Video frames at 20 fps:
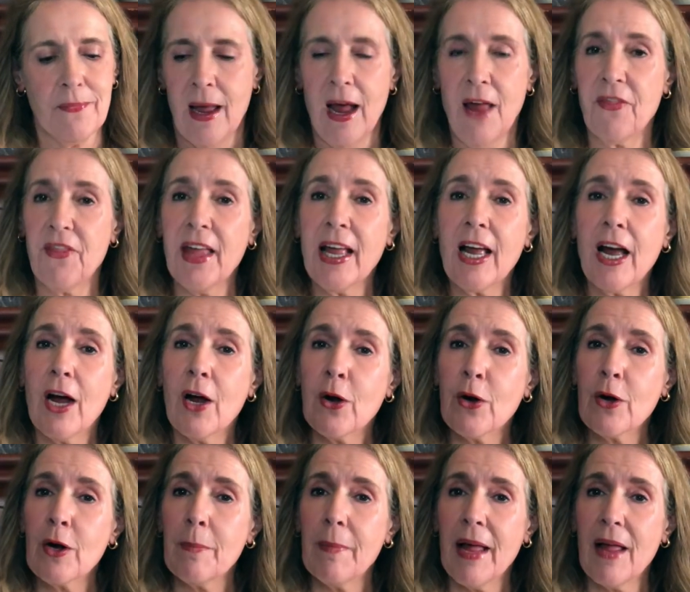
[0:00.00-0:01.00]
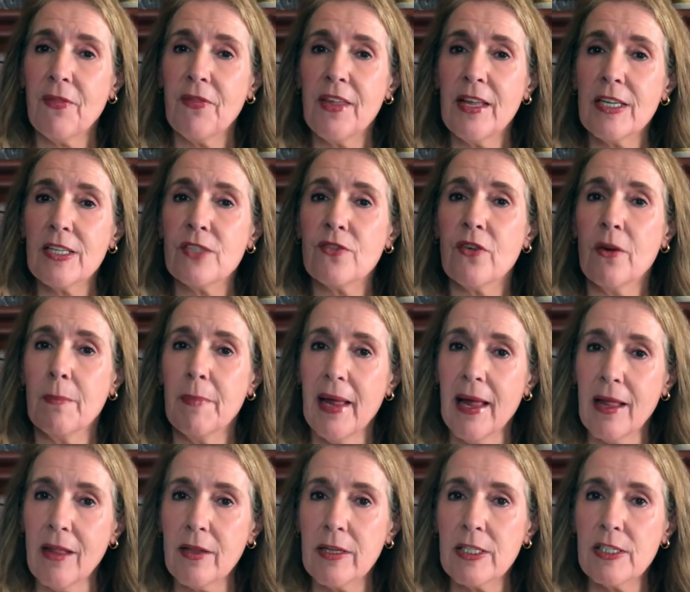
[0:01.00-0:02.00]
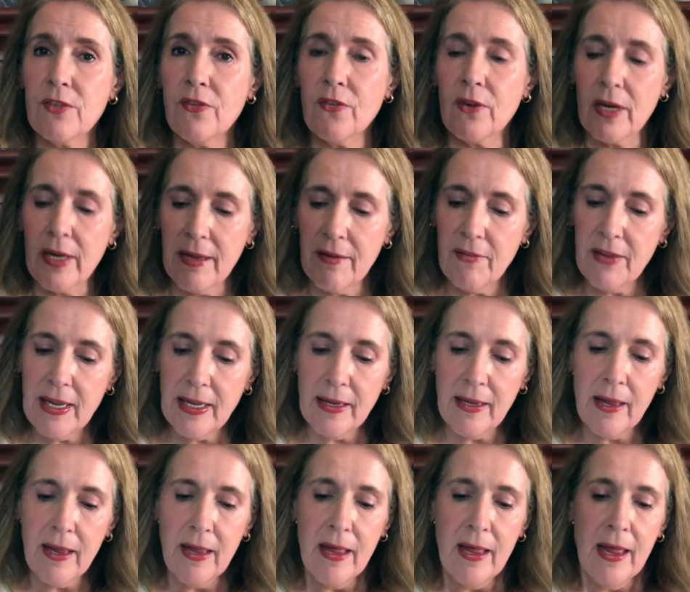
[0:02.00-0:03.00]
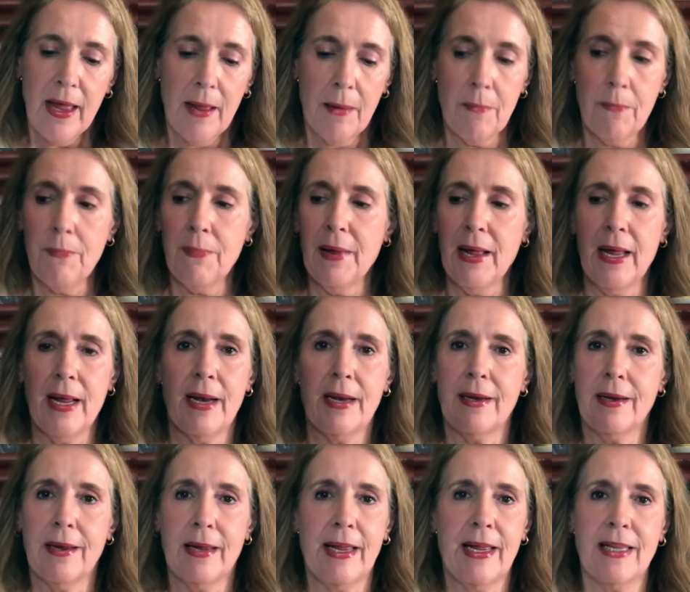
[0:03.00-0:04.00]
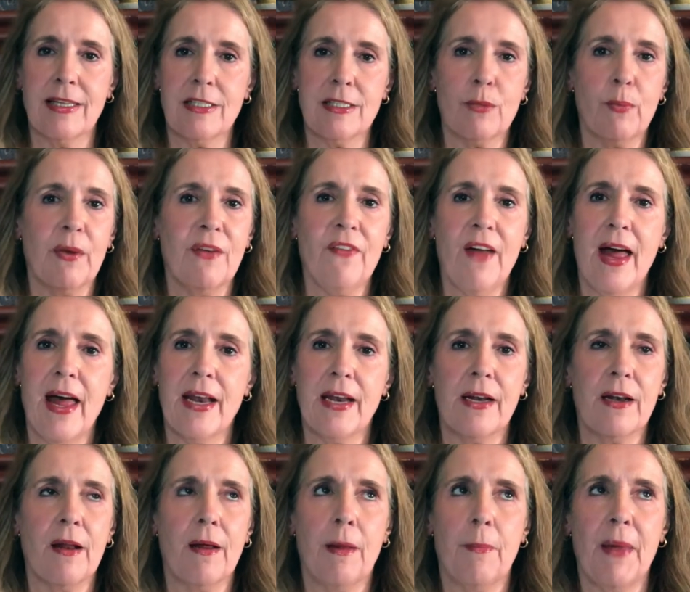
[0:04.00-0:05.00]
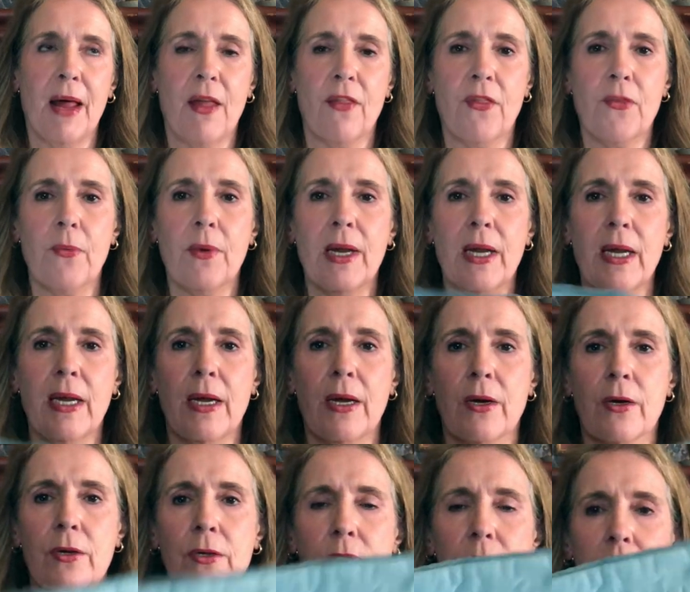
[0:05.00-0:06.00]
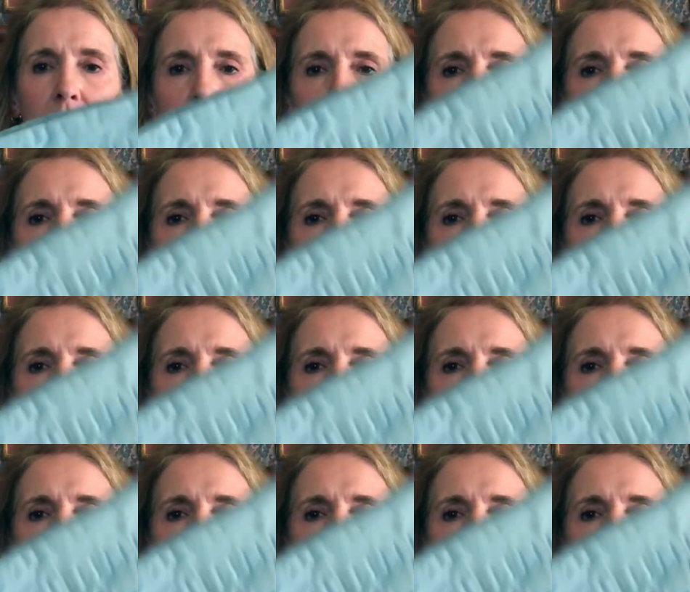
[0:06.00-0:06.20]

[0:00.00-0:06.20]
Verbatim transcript: I think I heard about this from Elle is for Living, but we've had it about 3 years,